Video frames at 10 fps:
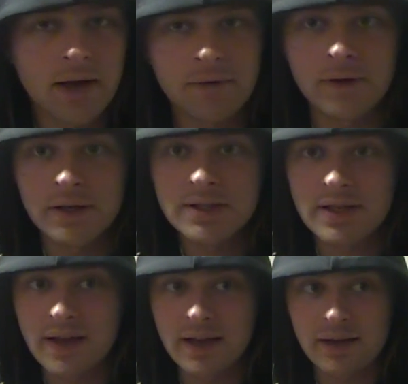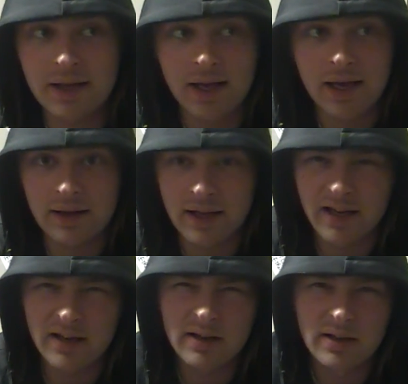finished it that day. I had
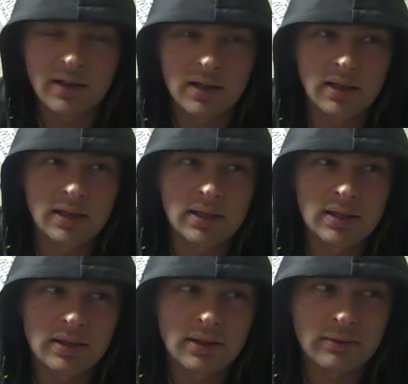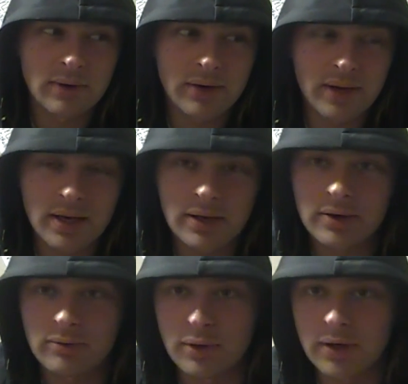around
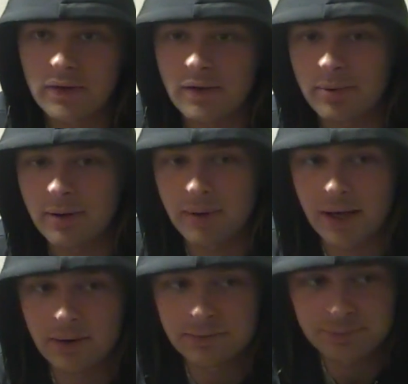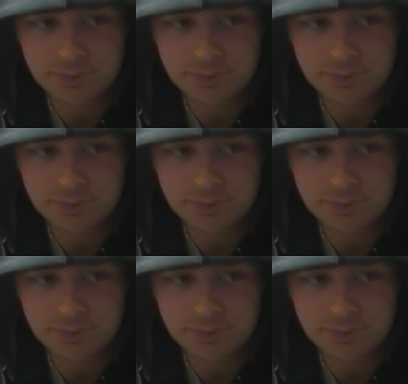800 words to pump out.